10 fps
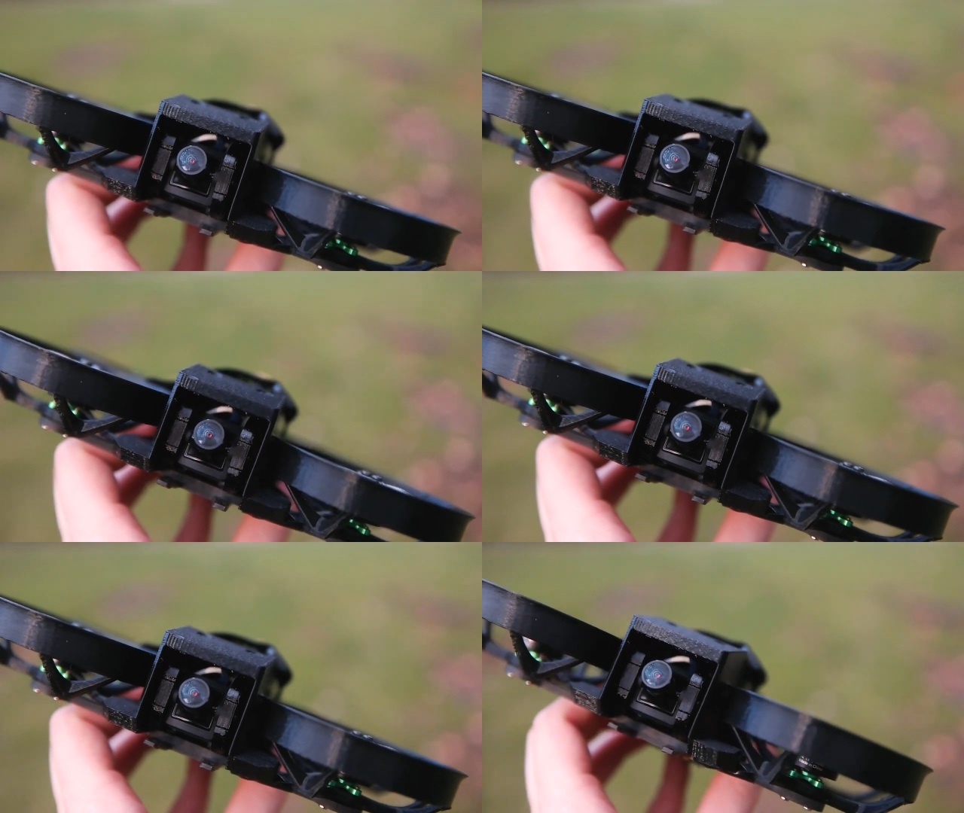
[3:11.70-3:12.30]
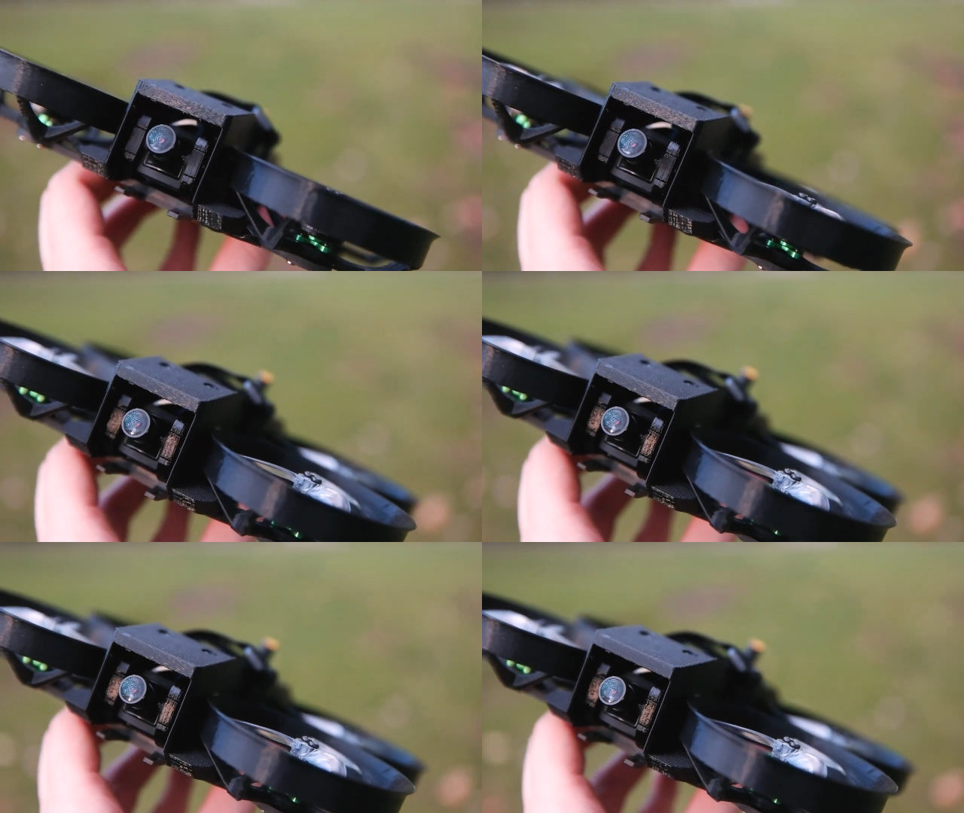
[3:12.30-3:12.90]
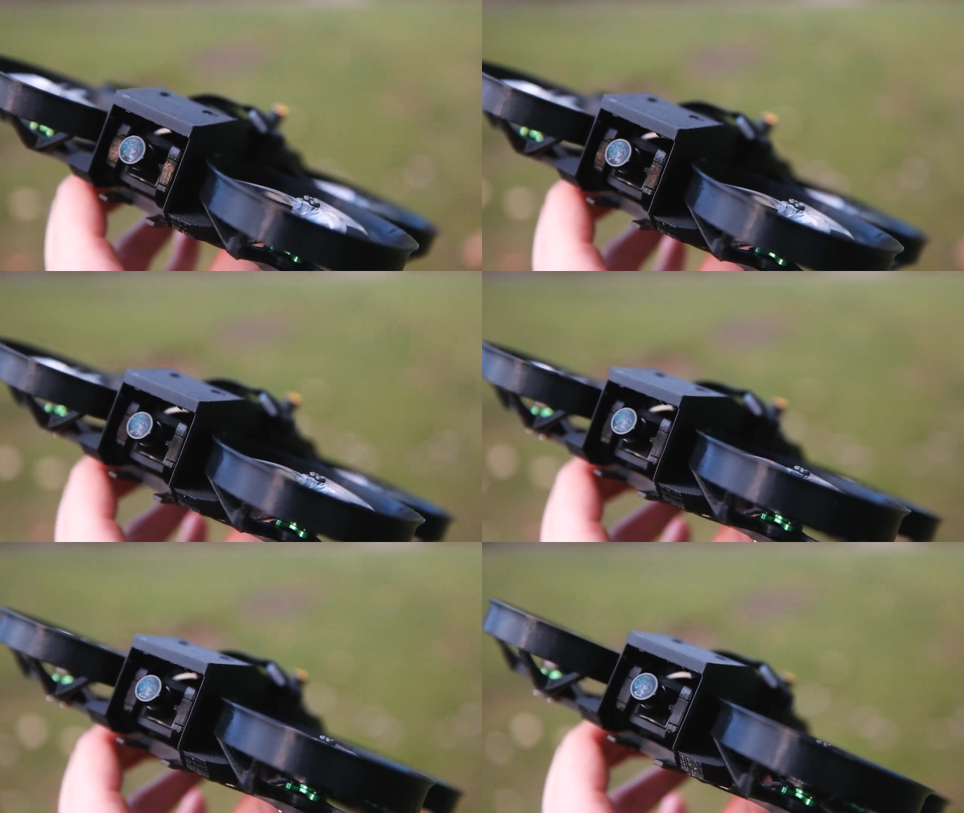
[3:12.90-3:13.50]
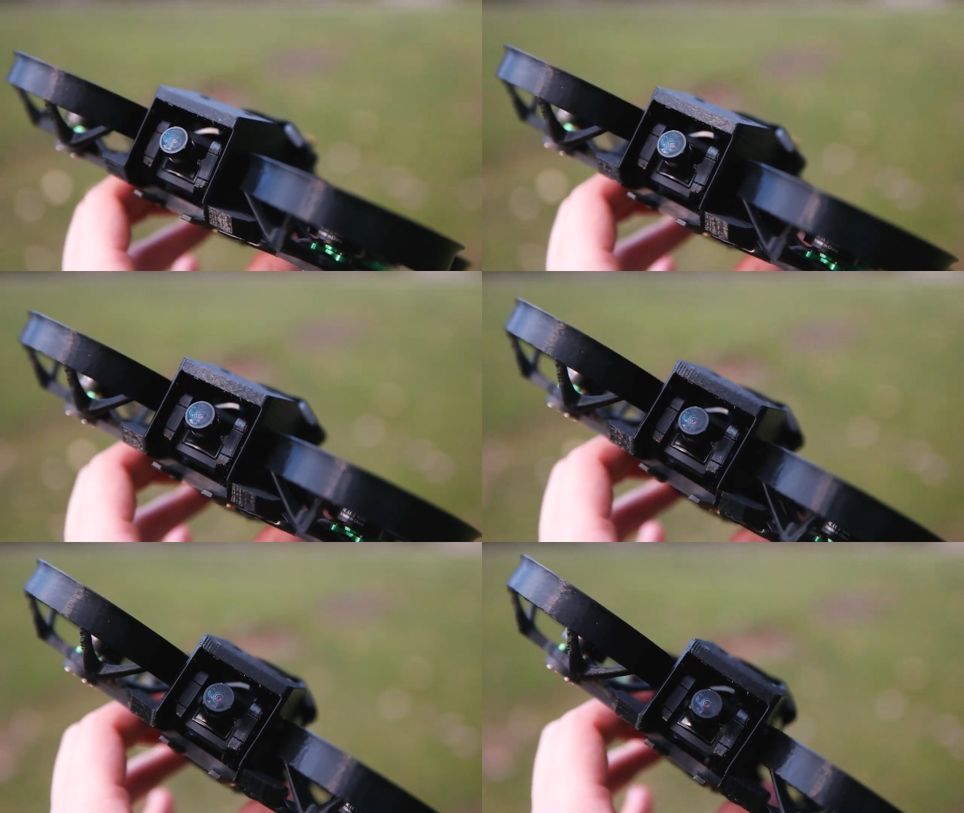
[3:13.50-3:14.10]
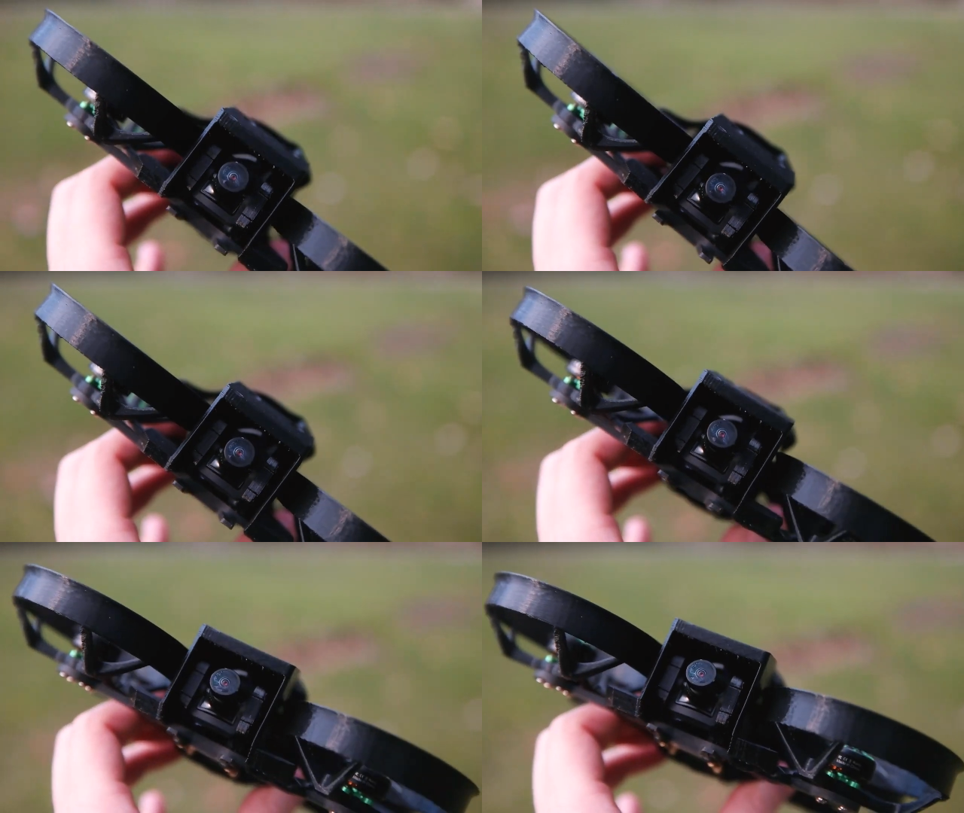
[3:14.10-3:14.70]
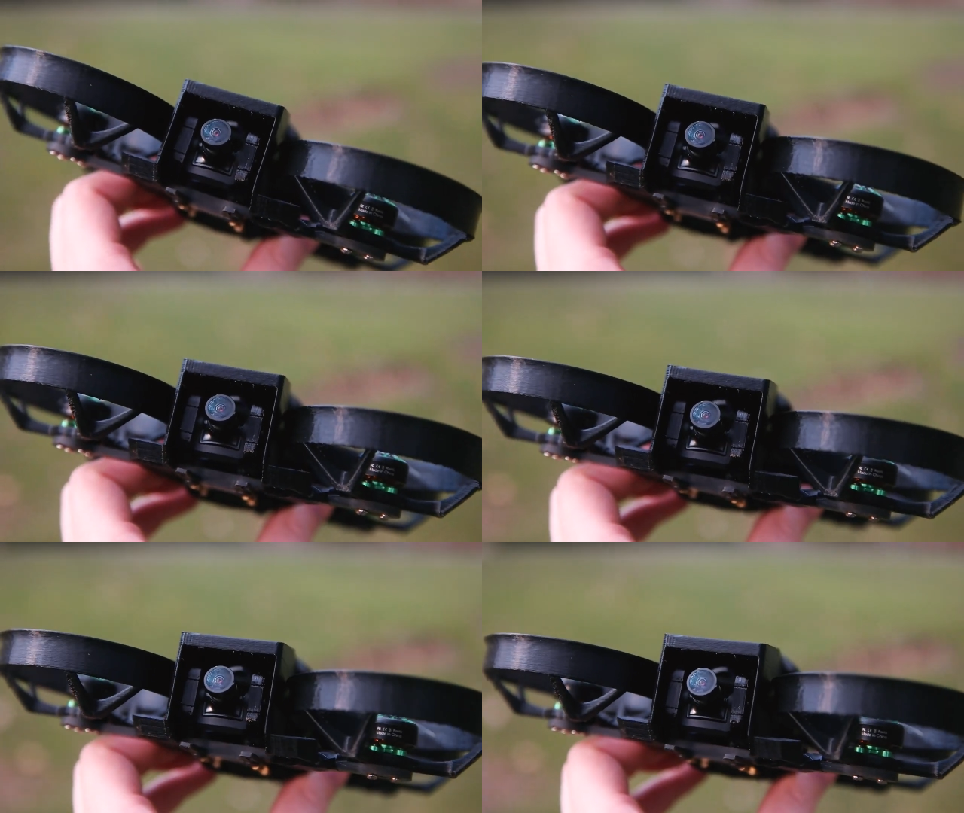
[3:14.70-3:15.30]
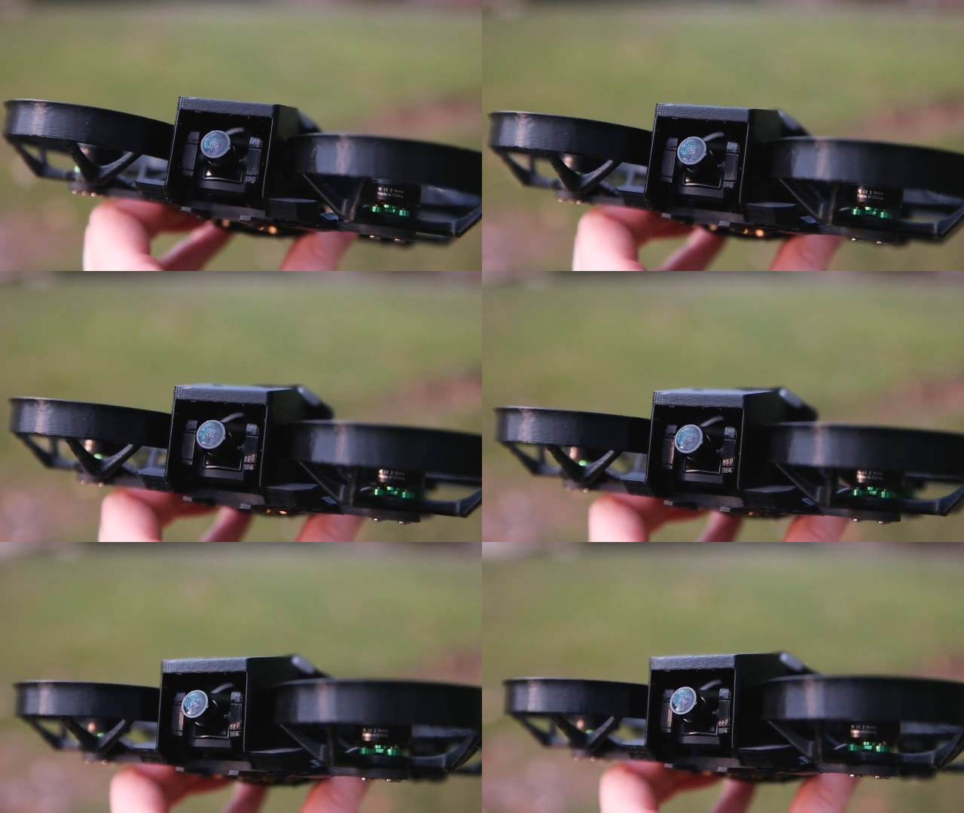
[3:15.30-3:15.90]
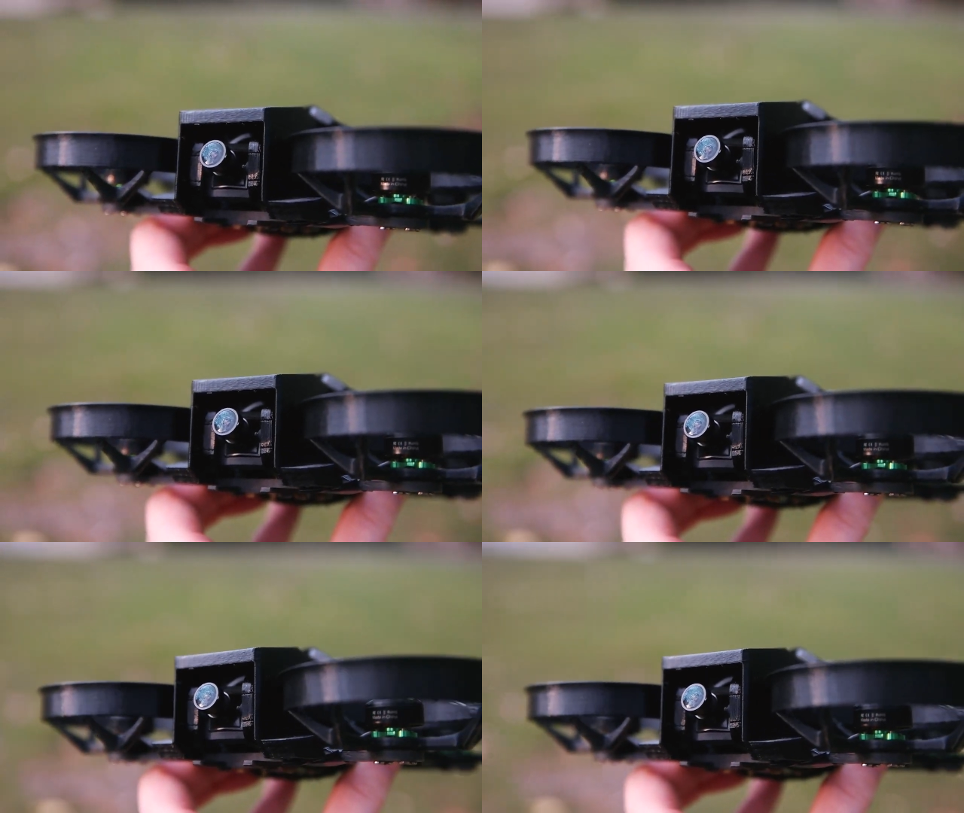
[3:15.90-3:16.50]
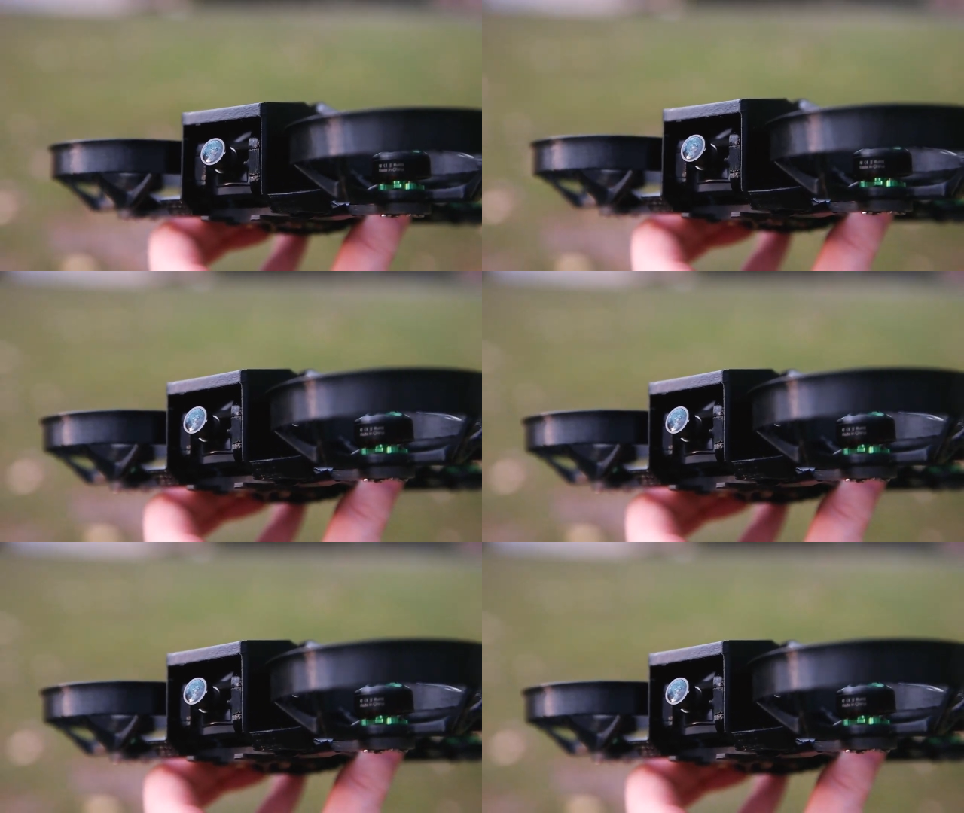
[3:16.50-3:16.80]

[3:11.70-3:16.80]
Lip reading: No face is visible, so there are no lips to read.